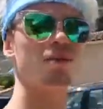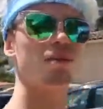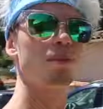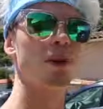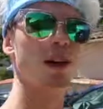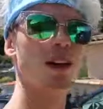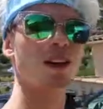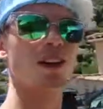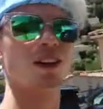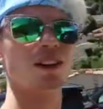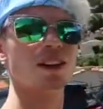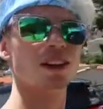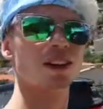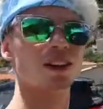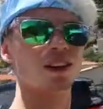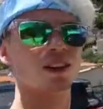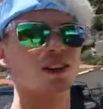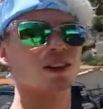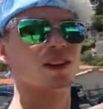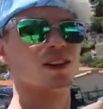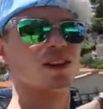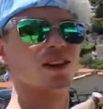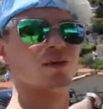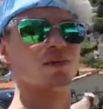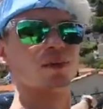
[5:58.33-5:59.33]
bigger than
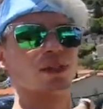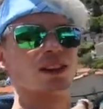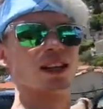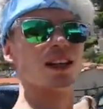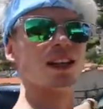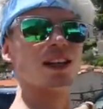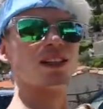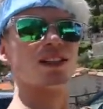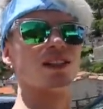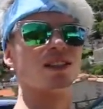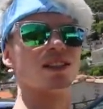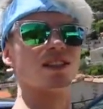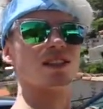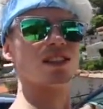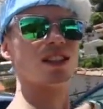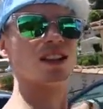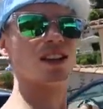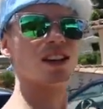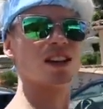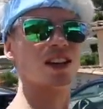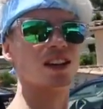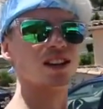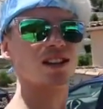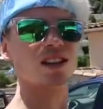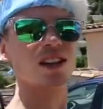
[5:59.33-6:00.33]
the Mercedes
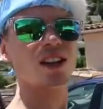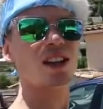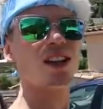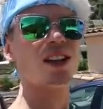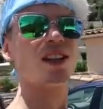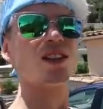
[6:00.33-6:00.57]
C-Class